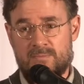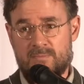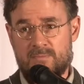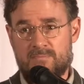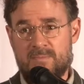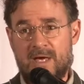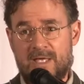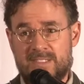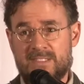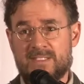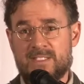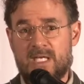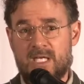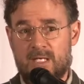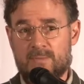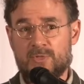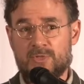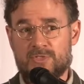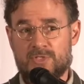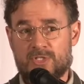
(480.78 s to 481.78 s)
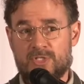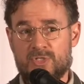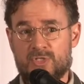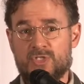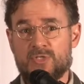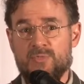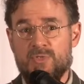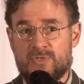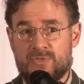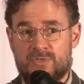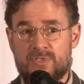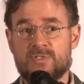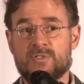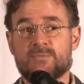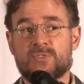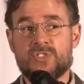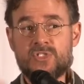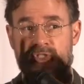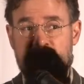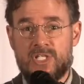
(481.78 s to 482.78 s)
best able to contribute to the
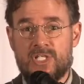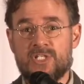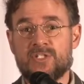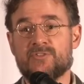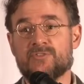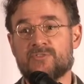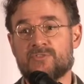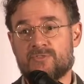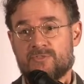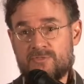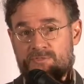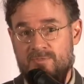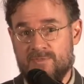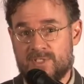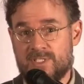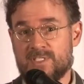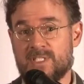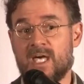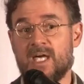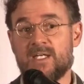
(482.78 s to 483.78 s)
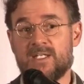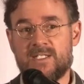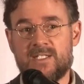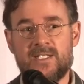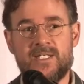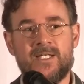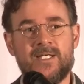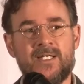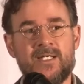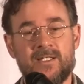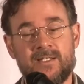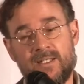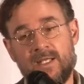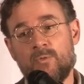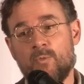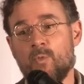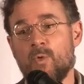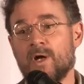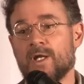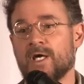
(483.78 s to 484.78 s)
machine of society, they
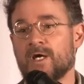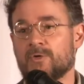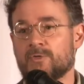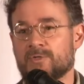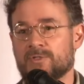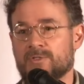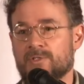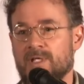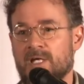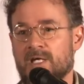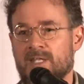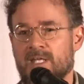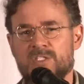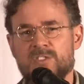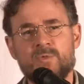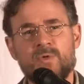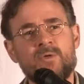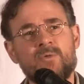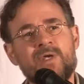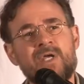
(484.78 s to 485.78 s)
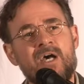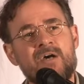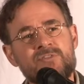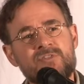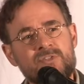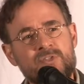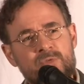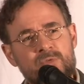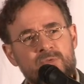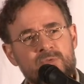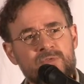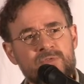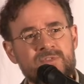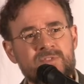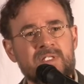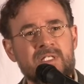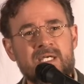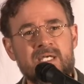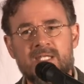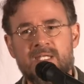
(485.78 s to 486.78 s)
won out. And that's why we have schools
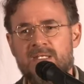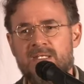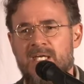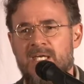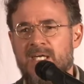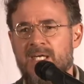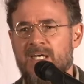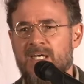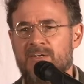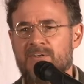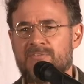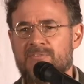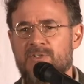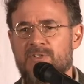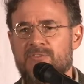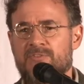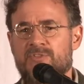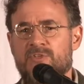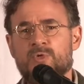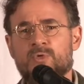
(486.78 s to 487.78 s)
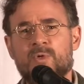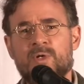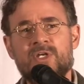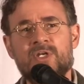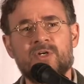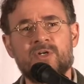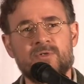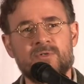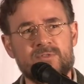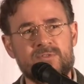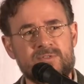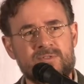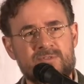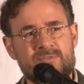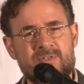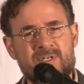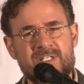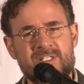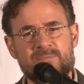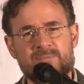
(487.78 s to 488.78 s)
today that have very few windows. In
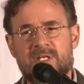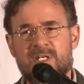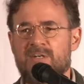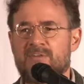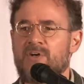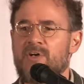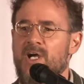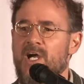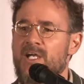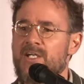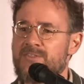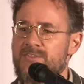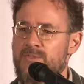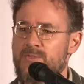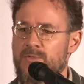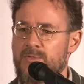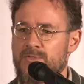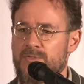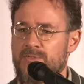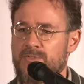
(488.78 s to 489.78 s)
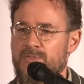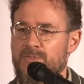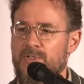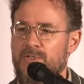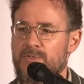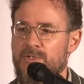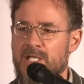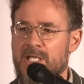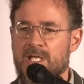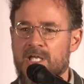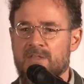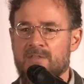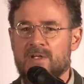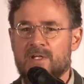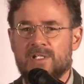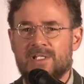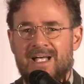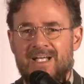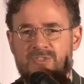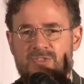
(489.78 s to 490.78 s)
fact, many of our high schools, you'll note, the
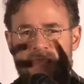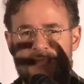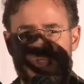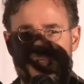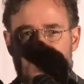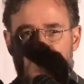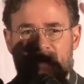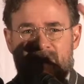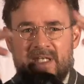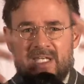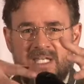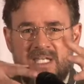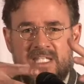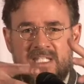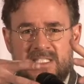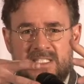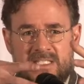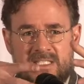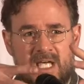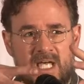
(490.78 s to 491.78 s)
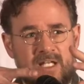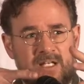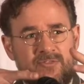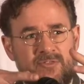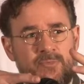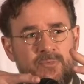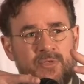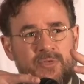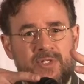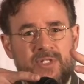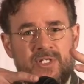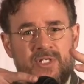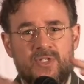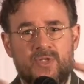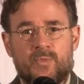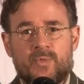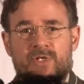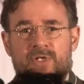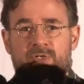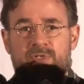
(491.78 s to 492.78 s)
classrooms are on the inside of the building and
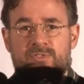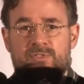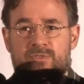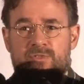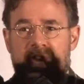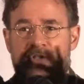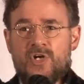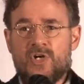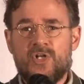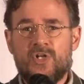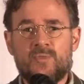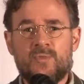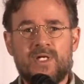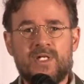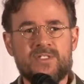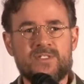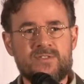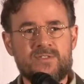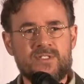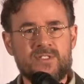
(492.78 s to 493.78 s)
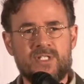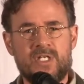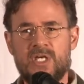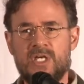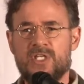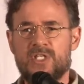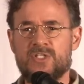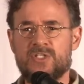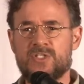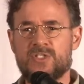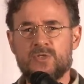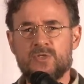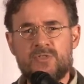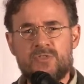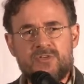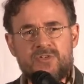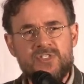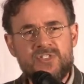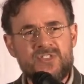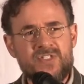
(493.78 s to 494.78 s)
the windows are in the hallways. So that the
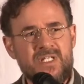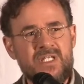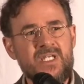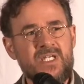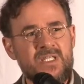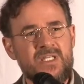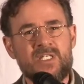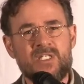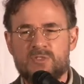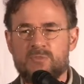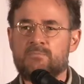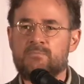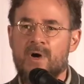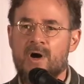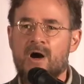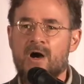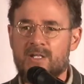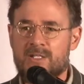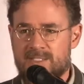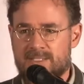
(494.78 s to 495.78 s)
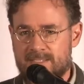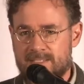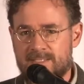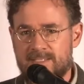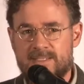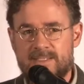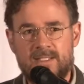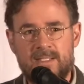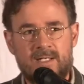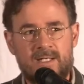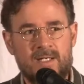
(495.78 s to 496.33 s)
youth are sitting in these boxes,